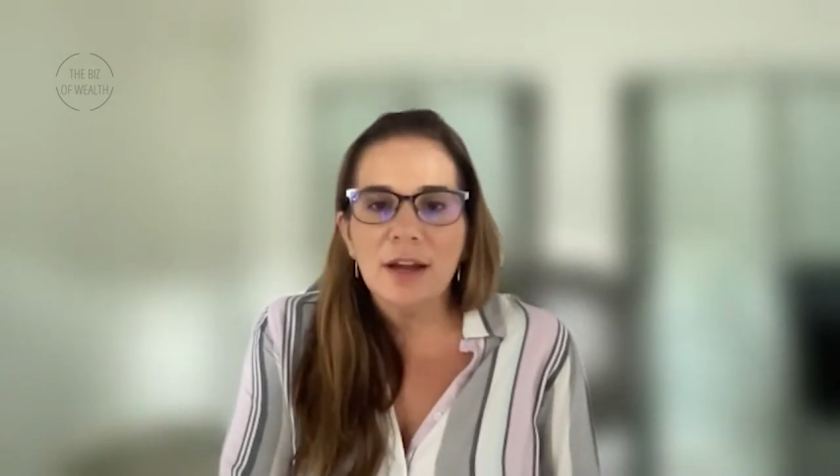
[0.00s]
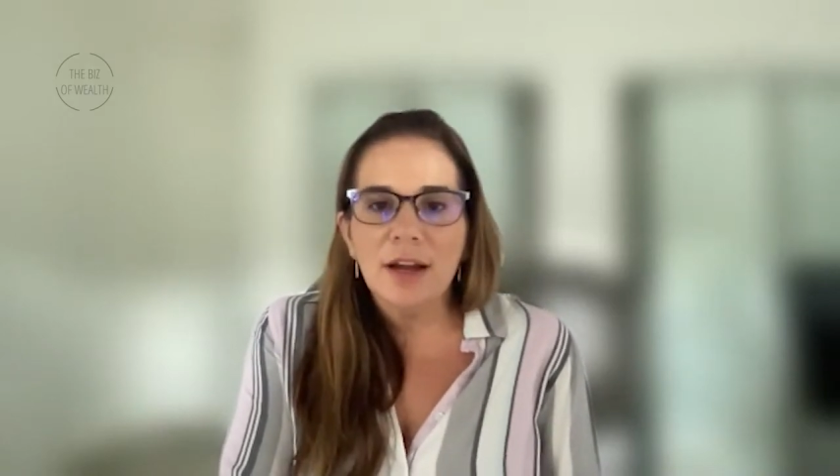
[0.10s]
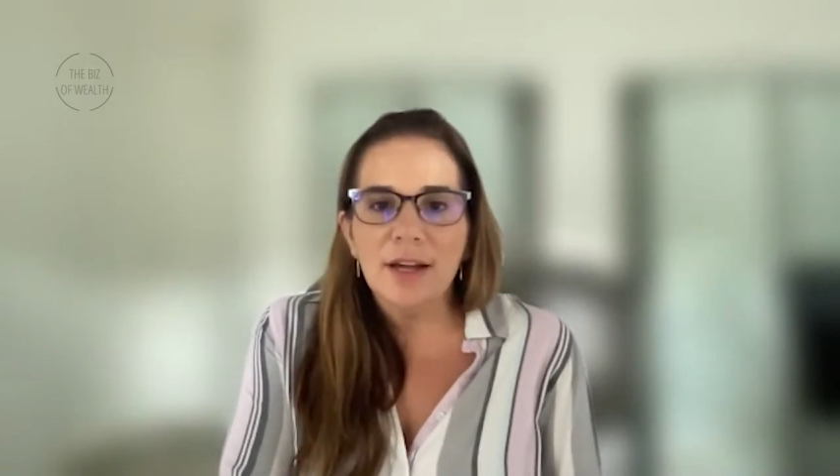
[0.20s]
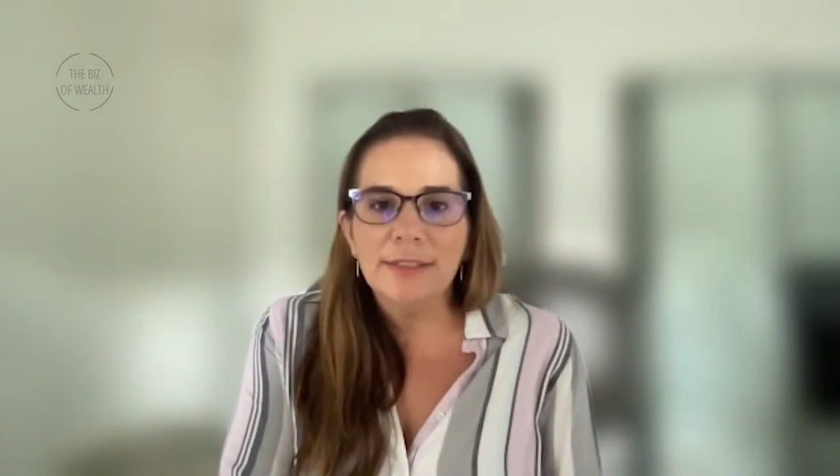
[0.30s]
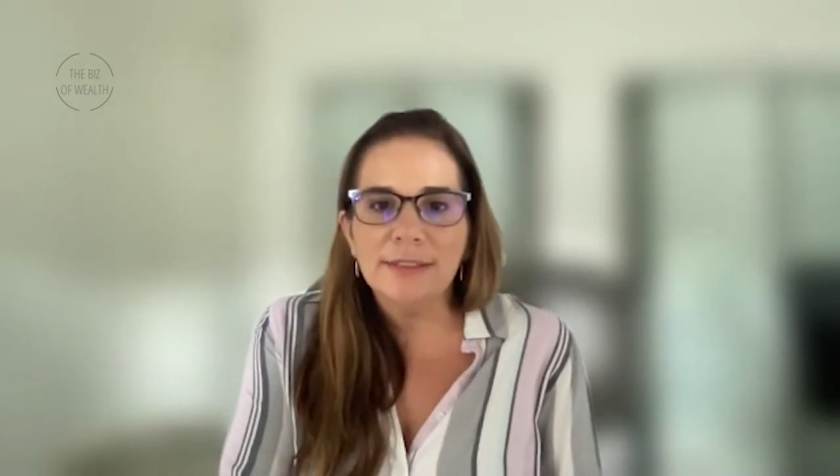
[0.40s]

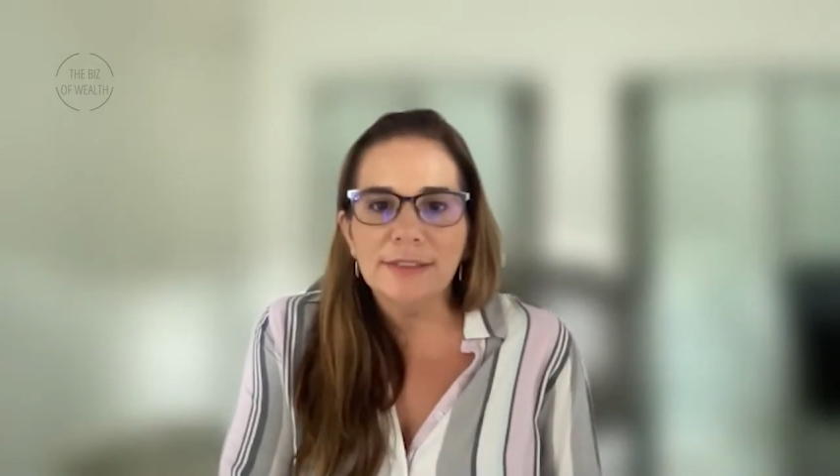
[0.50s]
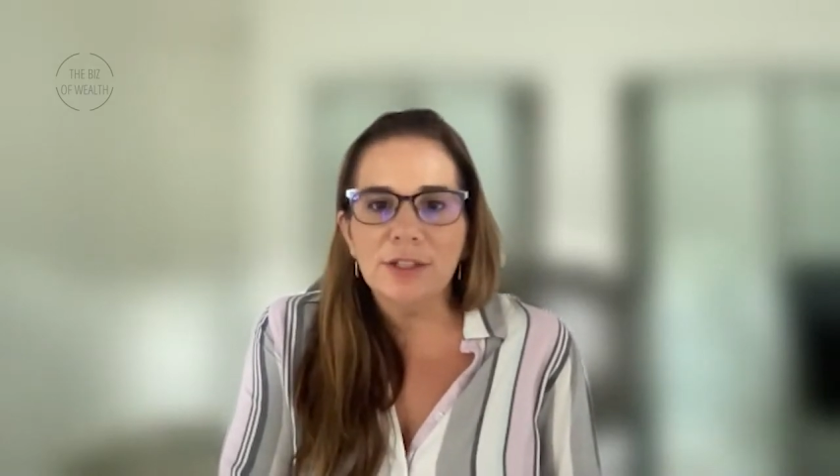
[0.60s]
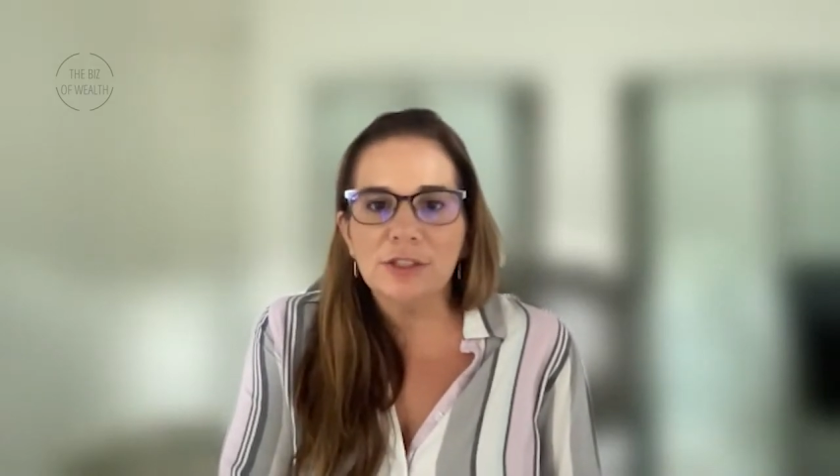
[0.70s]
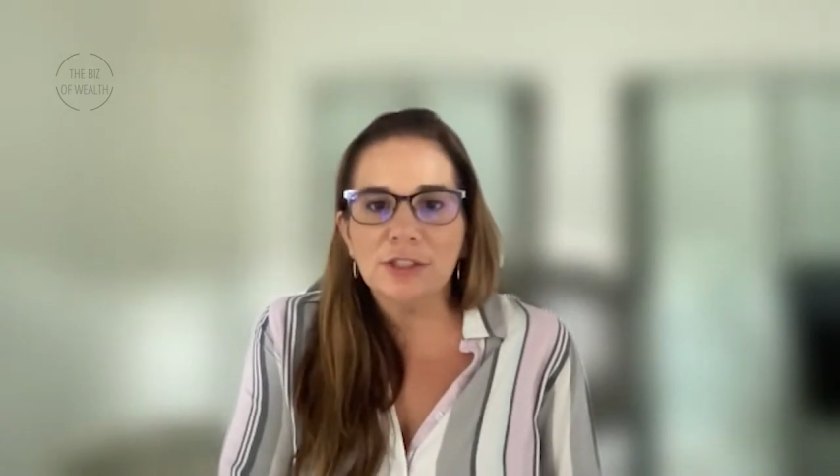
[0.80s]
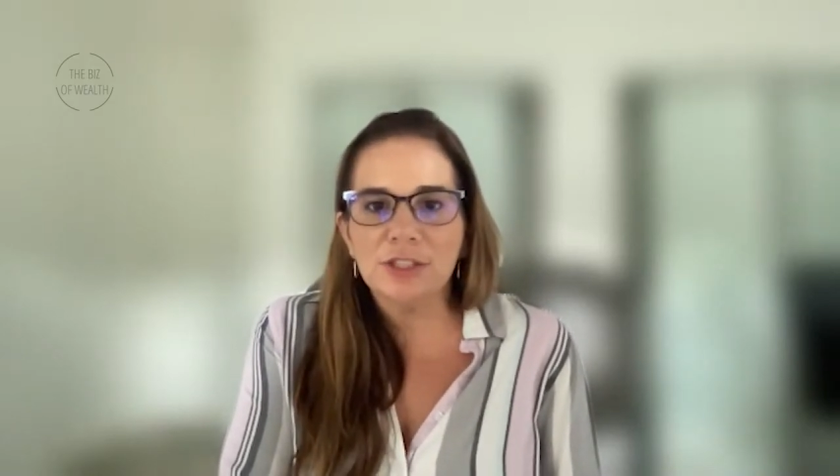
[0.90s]
and
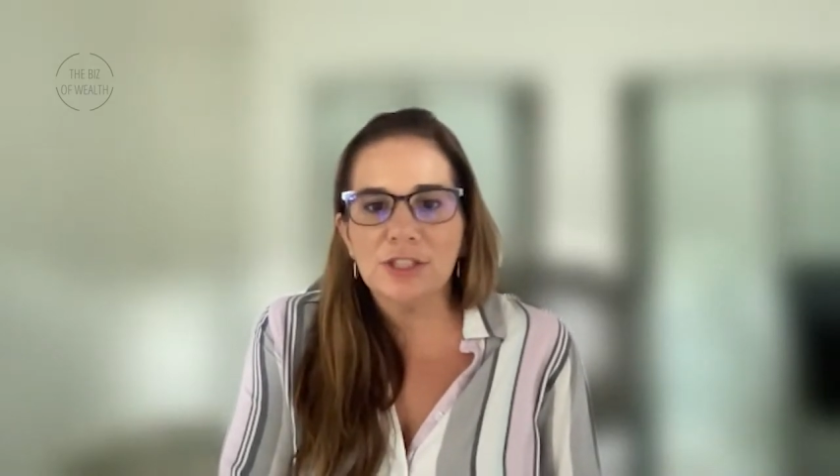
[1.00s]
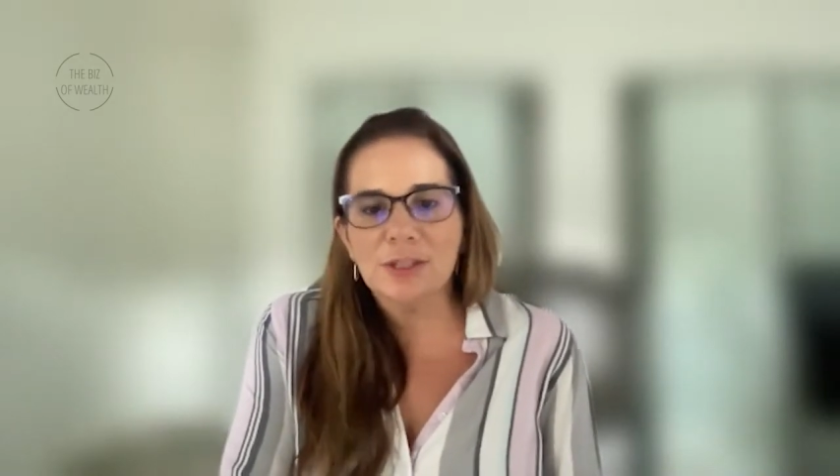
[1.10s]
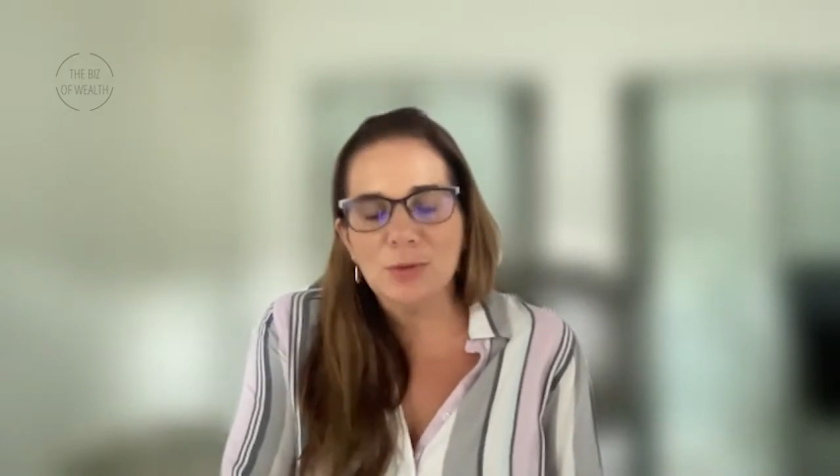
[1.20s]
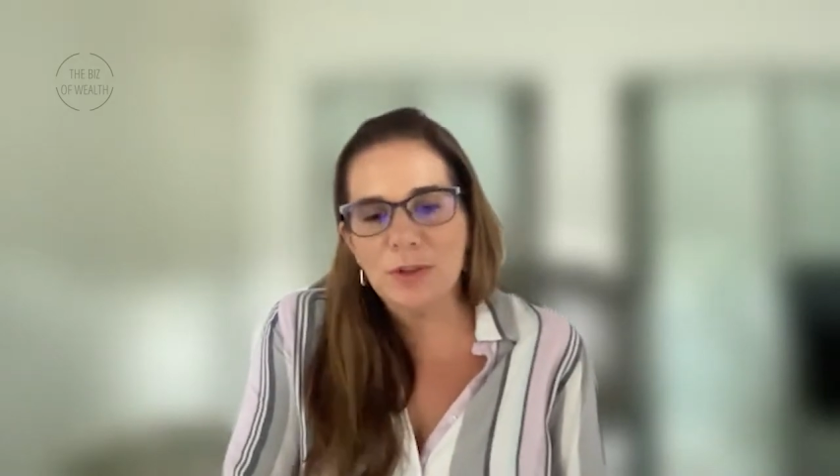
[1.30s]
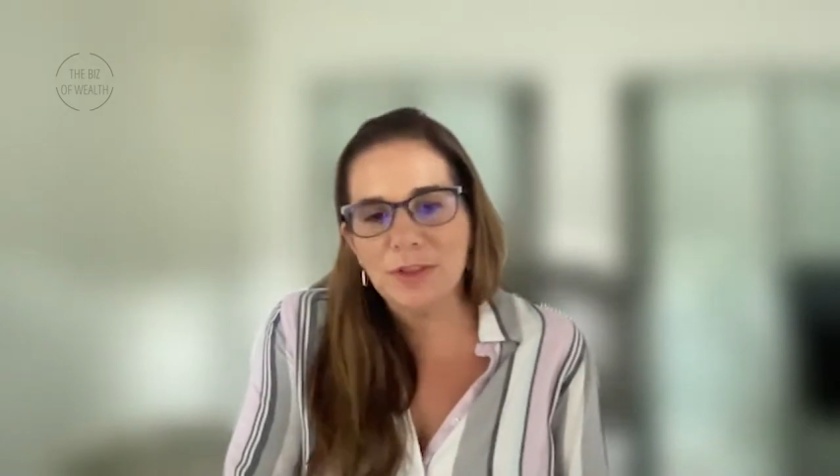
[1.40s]
not
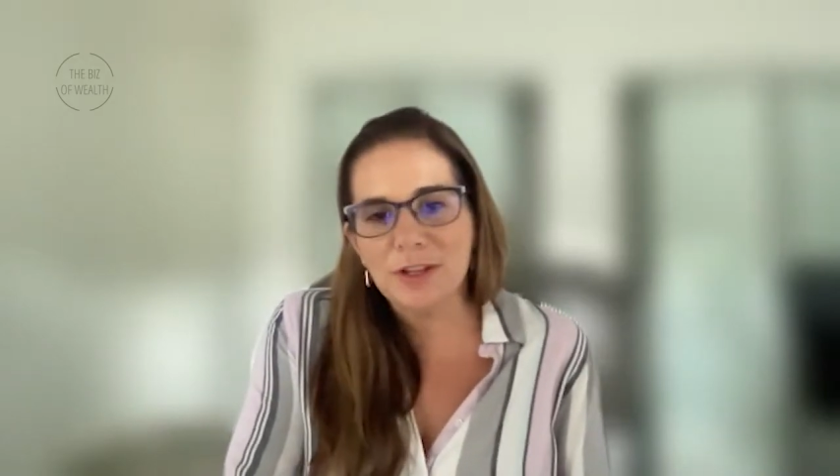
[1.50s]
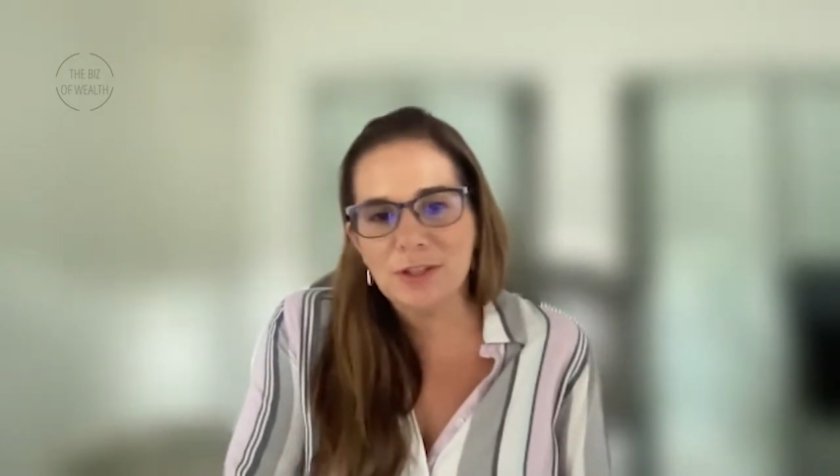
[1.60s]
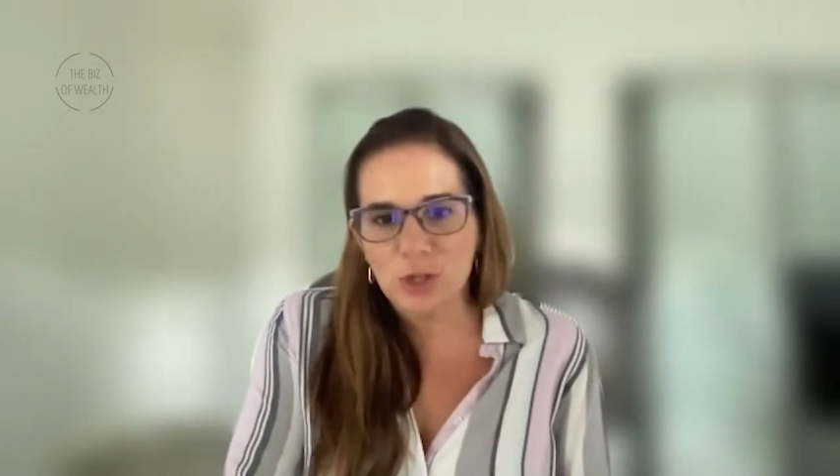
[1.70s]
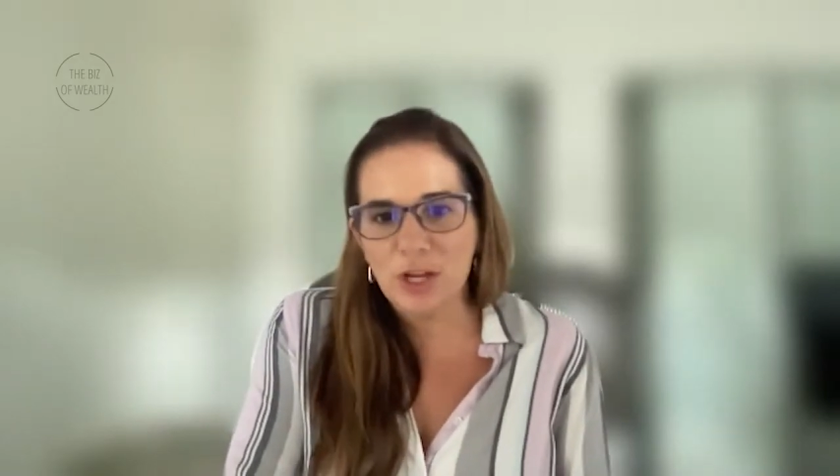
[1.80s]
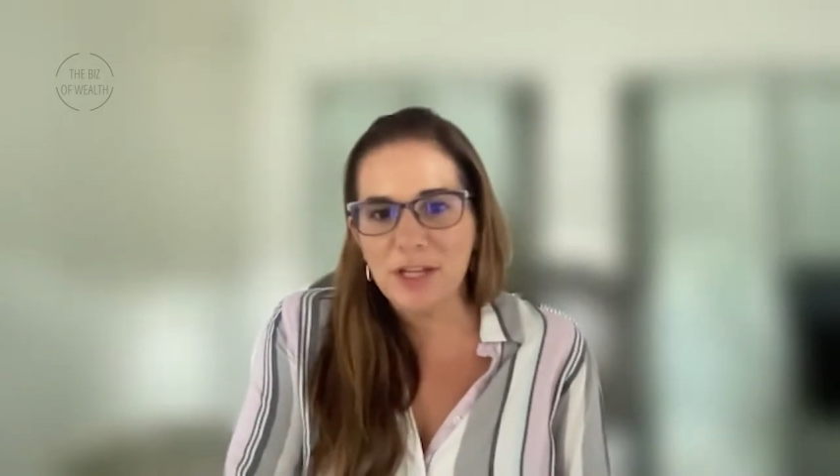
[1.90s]
just the one that
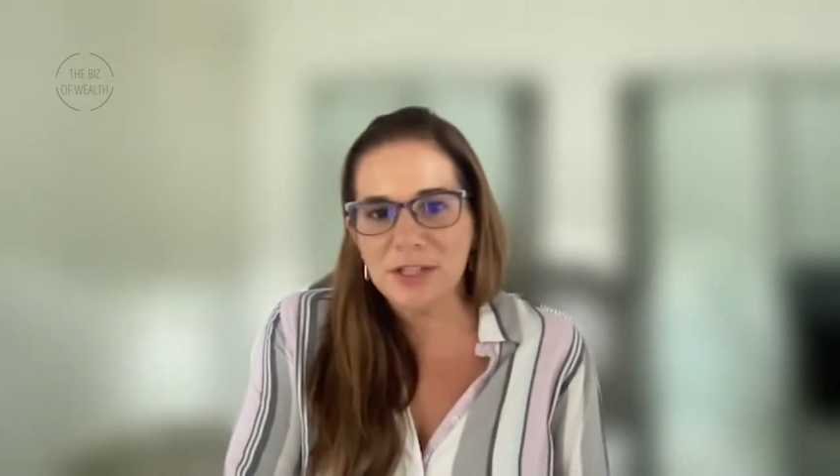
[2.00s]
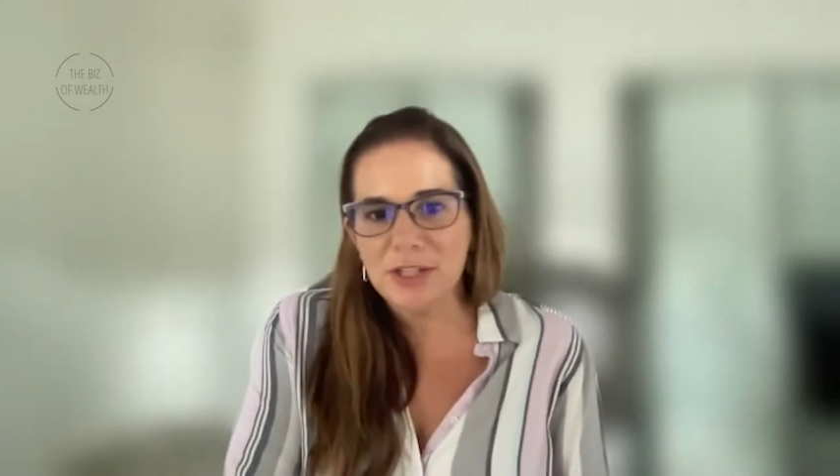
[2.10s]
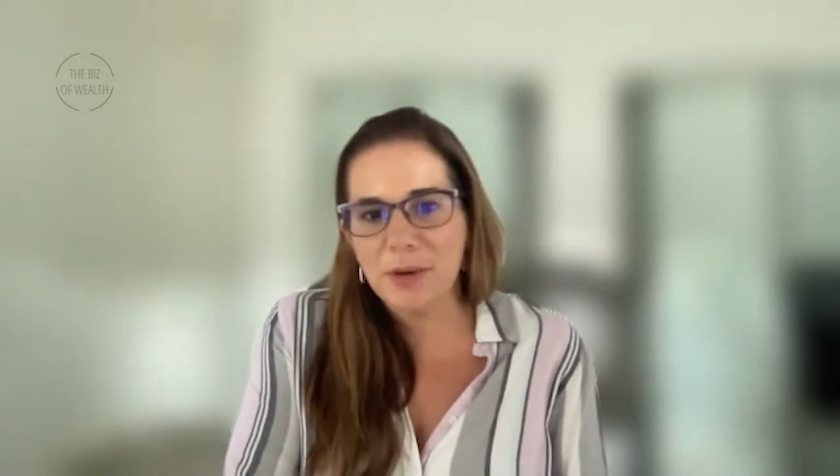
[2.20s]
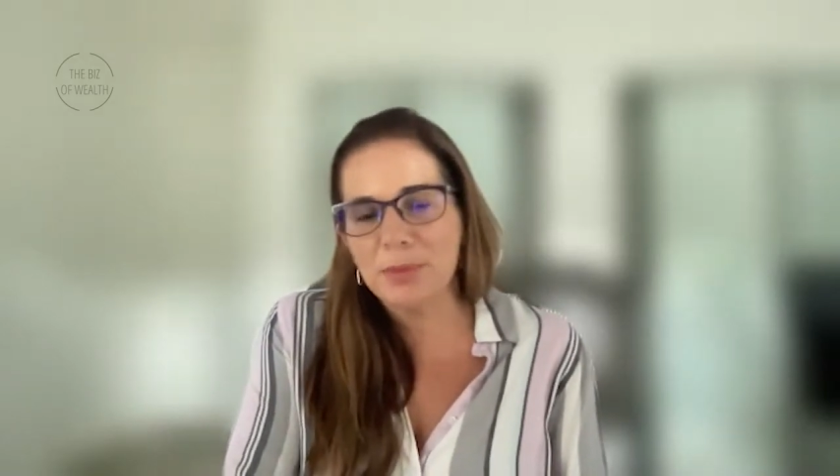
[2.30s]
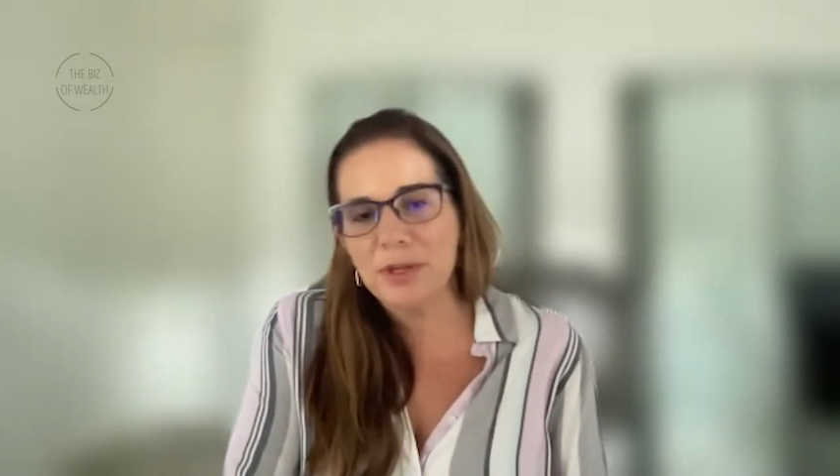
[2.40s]
is going to end up